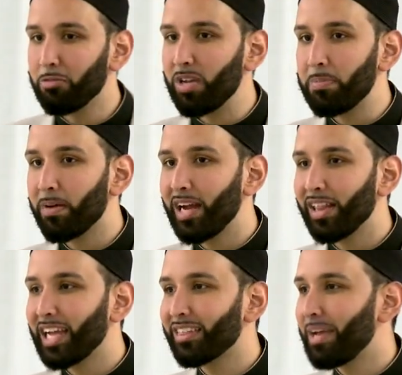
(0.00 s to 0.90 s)
We pray
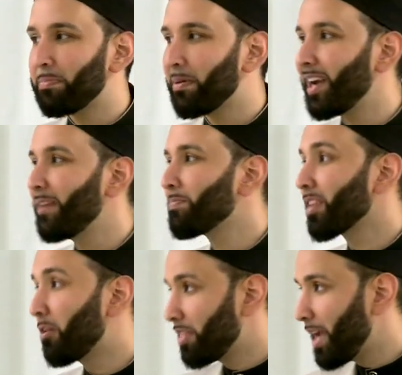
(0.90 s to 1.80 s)
like they pray,
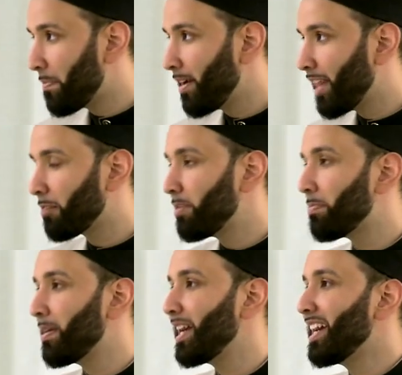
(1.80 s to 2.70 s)
or they pray like we
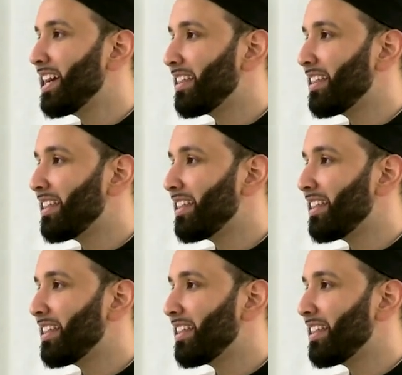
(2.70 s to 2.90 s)
pray.